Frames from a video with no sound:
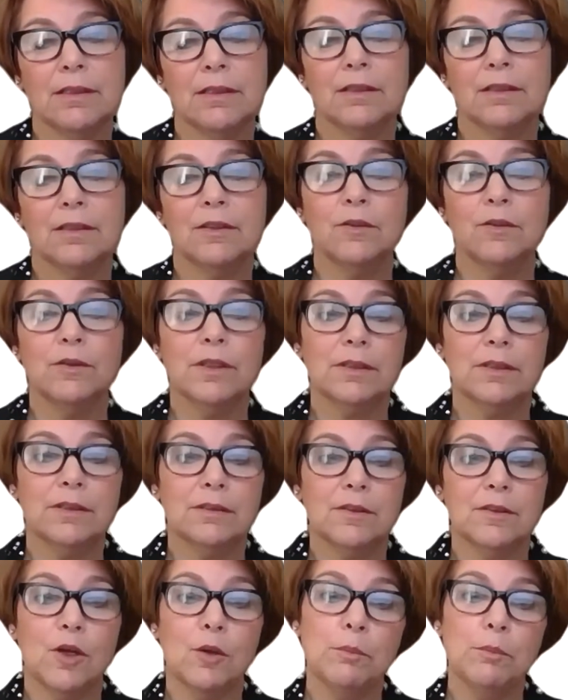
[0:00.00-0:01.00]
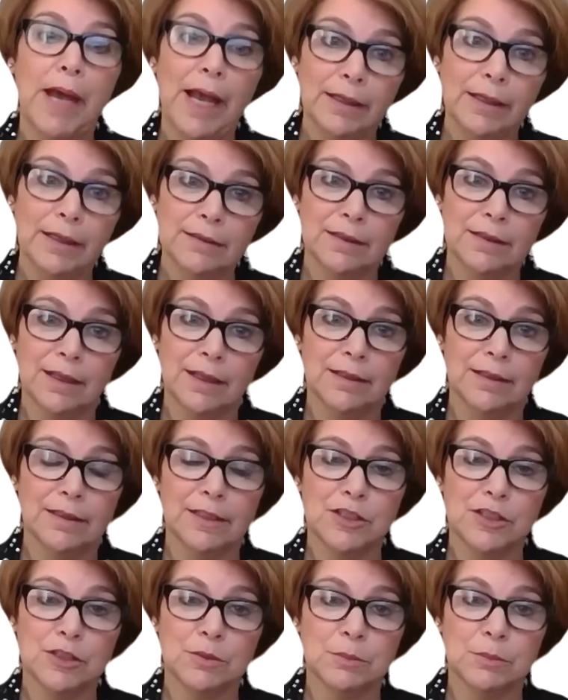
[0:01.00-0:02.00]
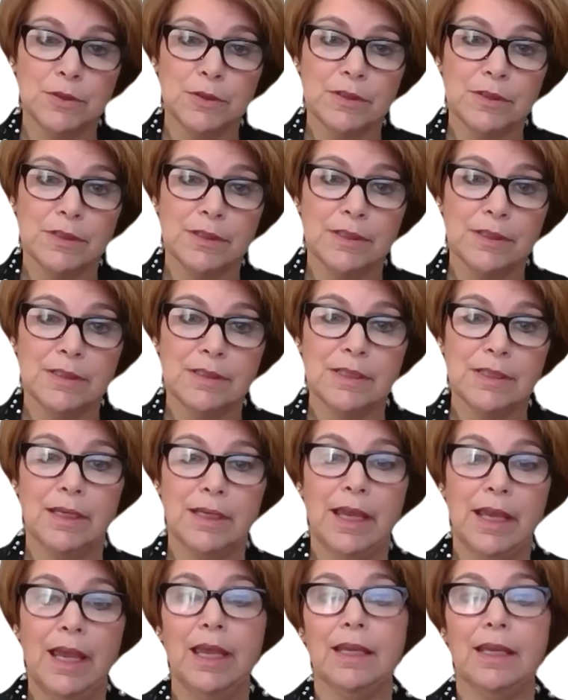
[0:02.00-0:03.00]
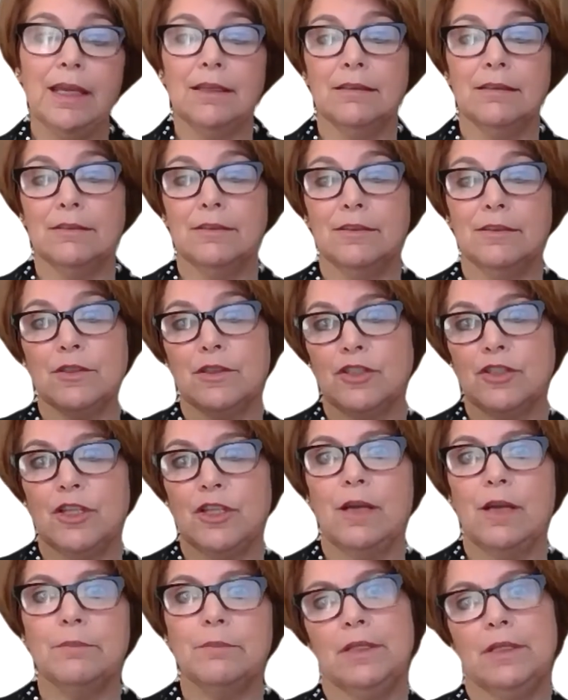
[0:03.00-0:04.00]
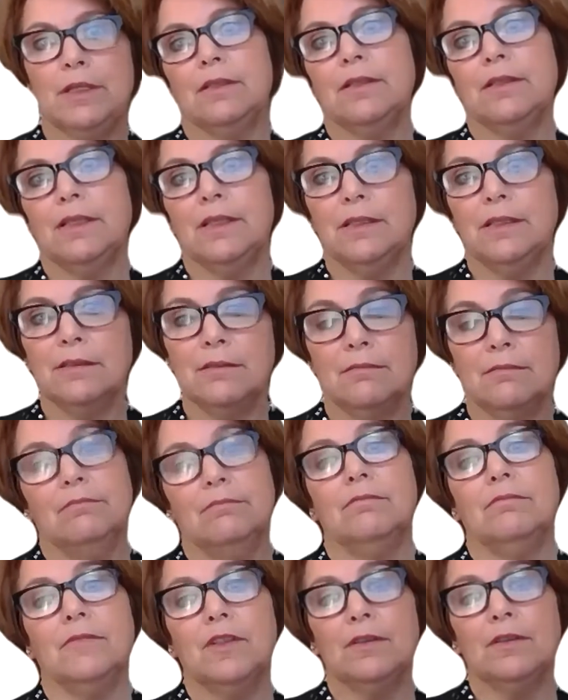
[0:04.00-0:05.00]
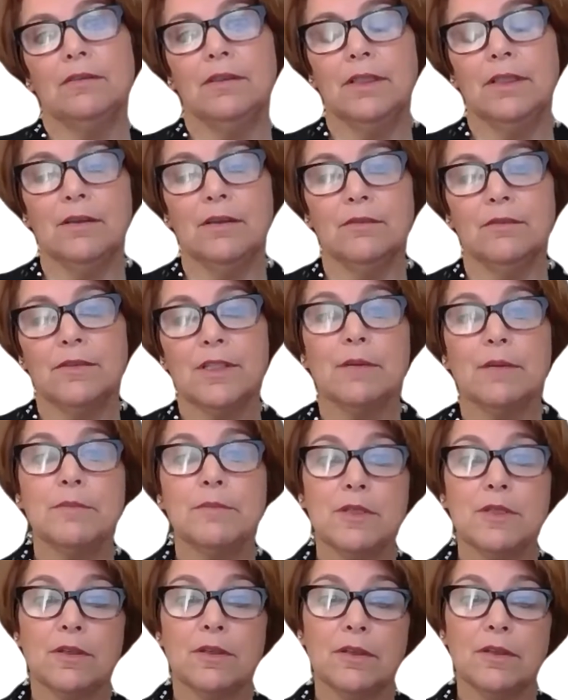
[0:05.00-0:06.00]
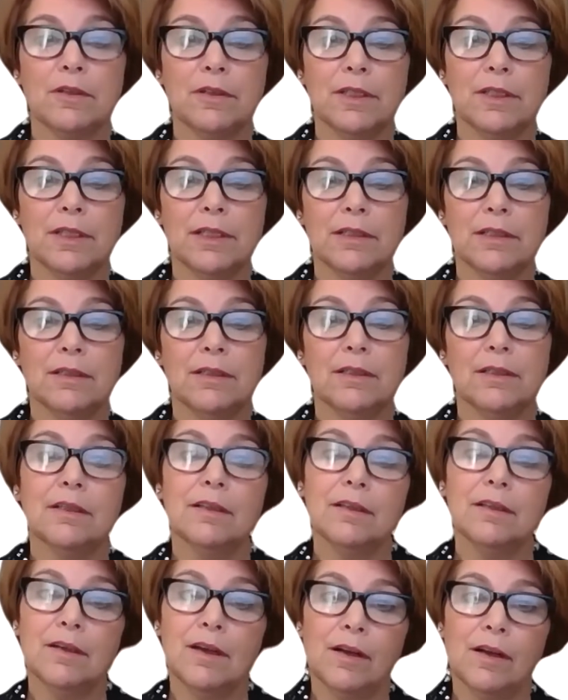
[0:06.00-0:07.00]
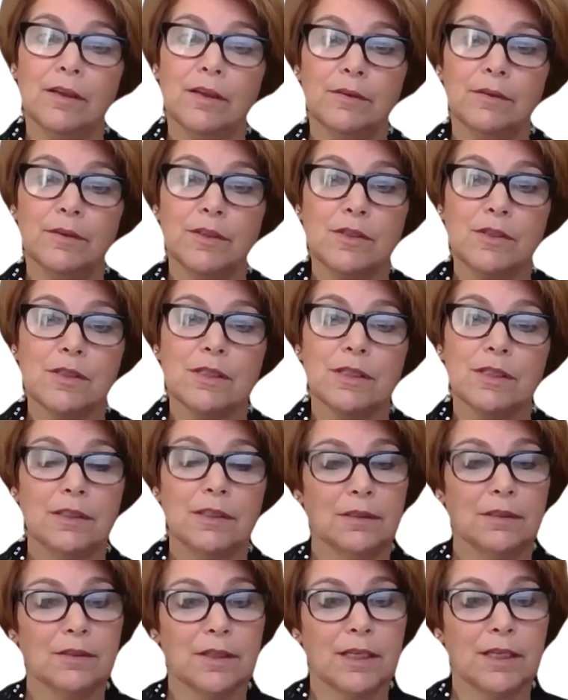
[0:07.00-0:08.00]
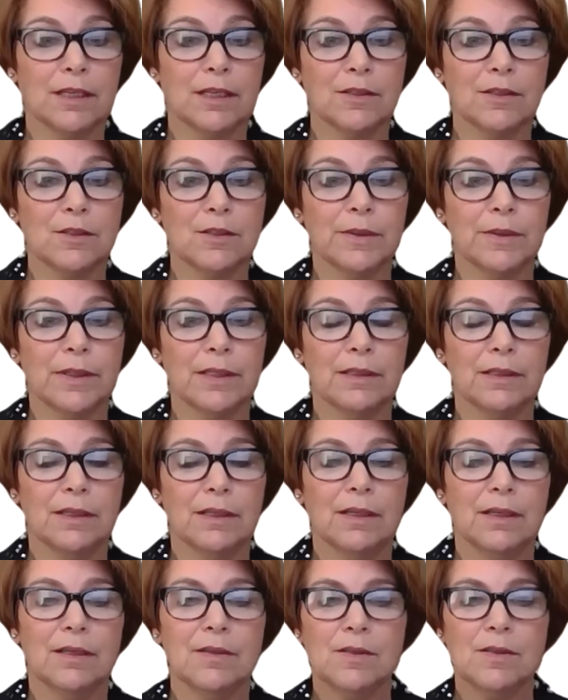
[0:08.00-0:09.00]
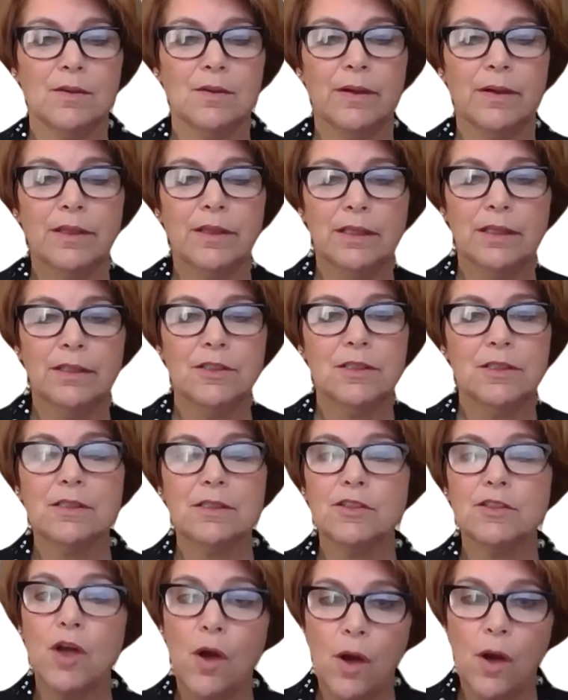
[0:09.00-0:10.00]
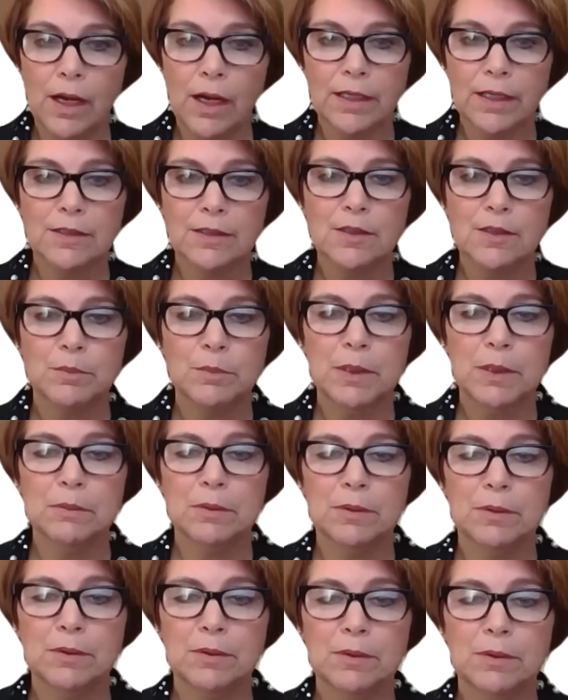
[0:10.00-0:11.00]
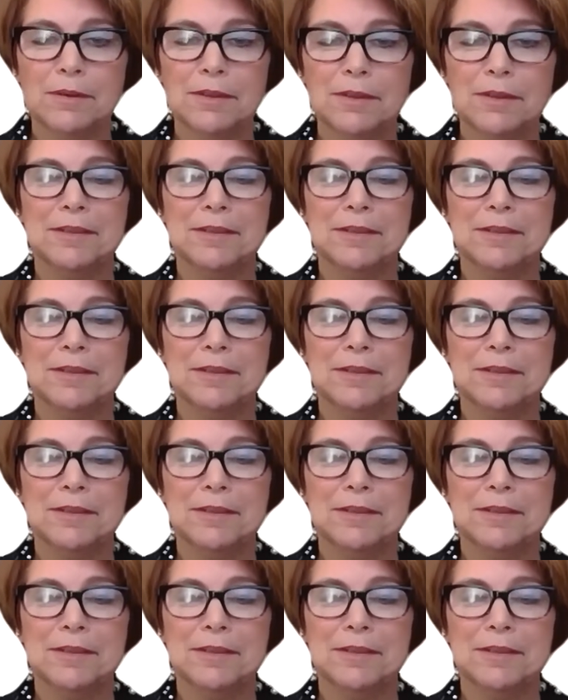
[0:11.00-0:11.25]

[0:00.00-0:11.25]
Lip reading: you could go back to that initial person and say, hey, there's a job here in, cybersecurity. Are you interested in looking into it? So I think just talking to people